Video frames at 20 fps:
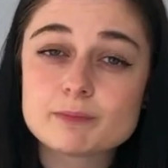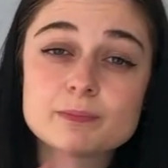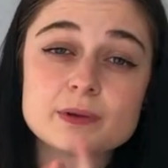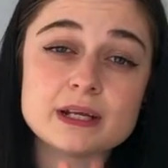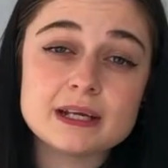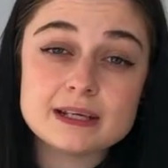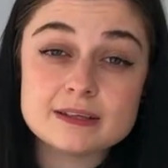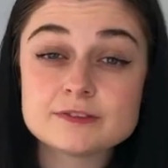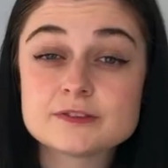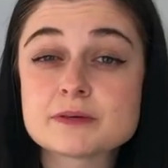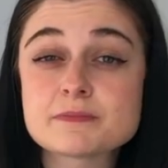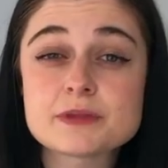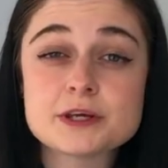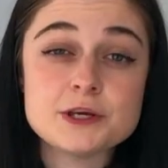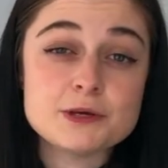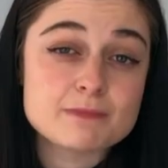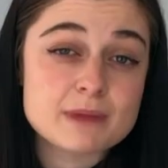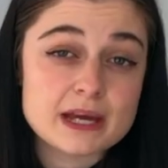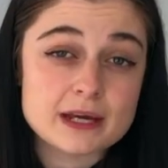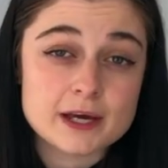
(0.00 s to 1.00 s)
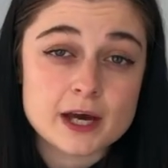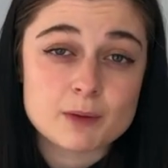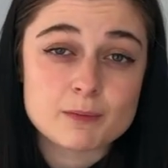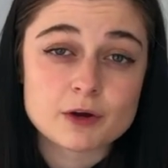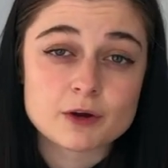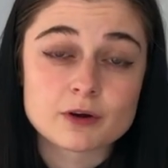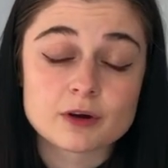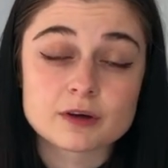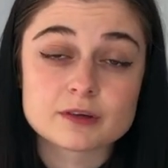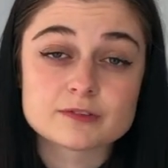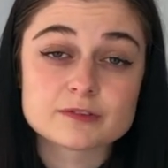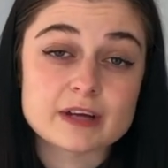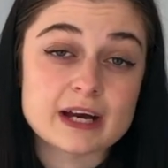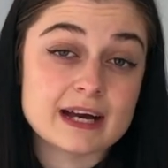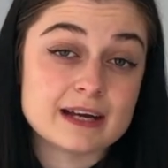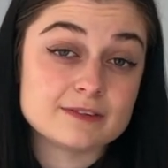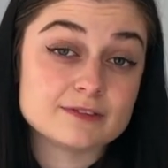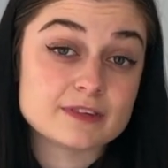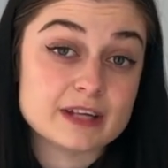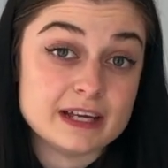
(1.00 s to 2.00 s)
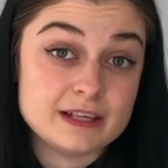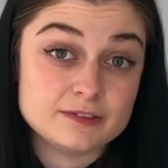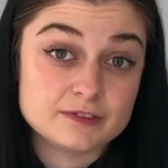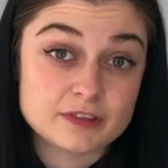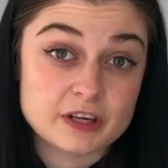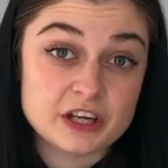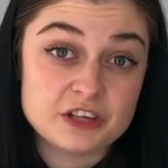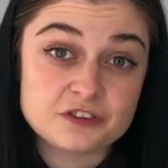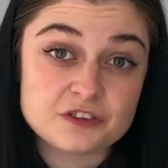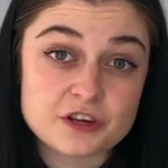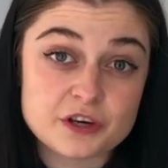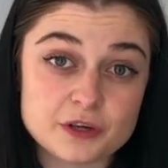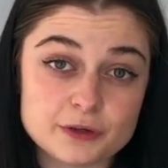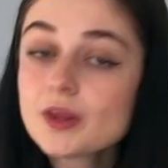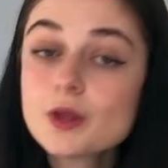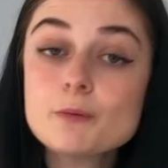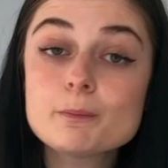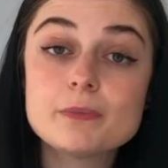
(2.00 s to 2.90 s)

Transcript: But it is something you may come across as a side note.